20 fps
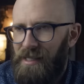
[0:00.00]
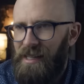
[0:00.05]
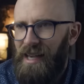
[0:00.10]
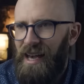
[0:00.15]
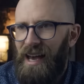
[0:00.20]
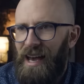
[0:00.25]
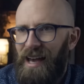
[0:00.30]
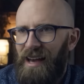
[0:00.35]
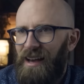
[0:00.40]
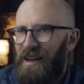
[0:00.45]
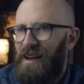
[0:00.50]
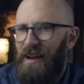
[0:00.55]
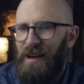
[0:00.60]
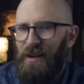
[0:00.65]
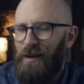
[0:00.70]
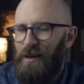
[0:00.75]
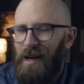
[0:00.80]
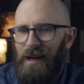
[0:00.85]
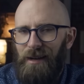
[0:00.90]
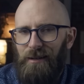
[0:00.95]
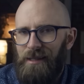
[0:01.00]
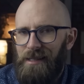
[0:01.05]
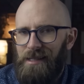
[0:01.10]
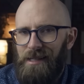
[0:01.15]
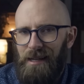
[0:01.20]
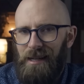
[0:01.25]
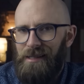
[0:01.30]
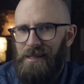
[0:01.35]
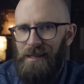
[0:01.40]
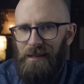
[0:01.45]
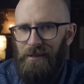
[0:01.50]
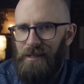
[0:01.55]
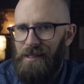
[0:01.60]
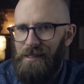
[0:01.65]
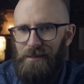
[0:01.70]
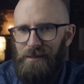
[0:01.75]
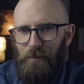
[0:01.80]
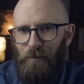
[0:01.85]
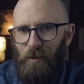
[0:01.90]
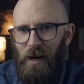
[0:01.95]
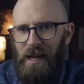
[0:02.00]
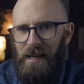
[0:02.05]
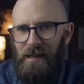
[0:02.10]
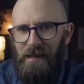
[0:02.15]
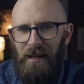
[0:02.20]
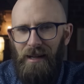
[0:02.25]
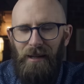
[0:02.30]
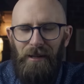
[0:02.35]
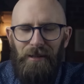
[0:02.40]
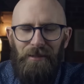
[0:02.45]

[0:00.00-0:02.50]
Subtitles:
Yeah, I would say so. It's way...